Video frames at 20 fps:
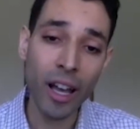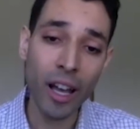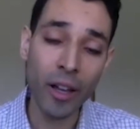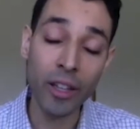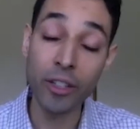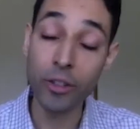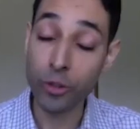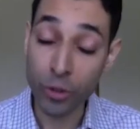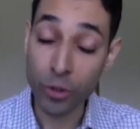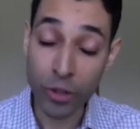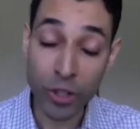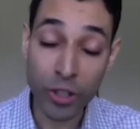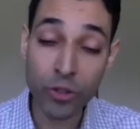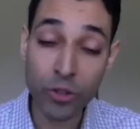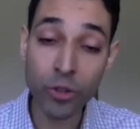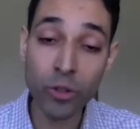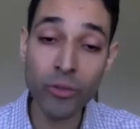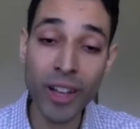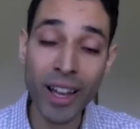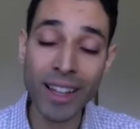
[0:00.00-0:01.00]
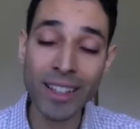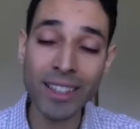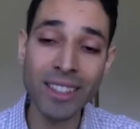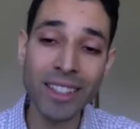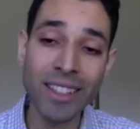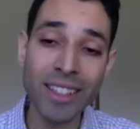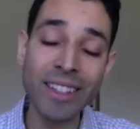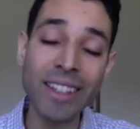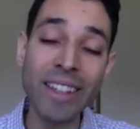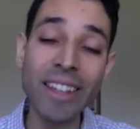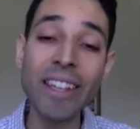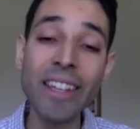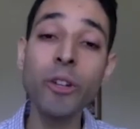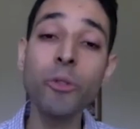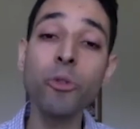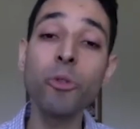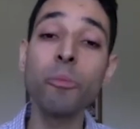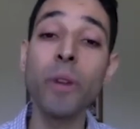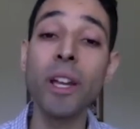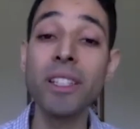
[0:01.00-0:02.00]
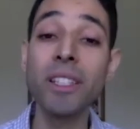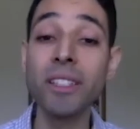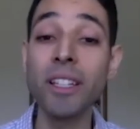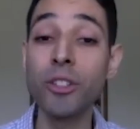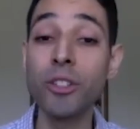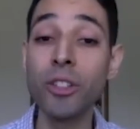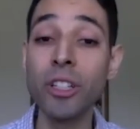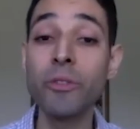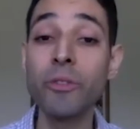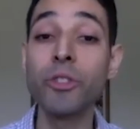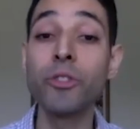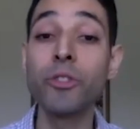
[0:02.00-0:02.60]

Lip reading: in a traditional vaccine, here we're basically delivering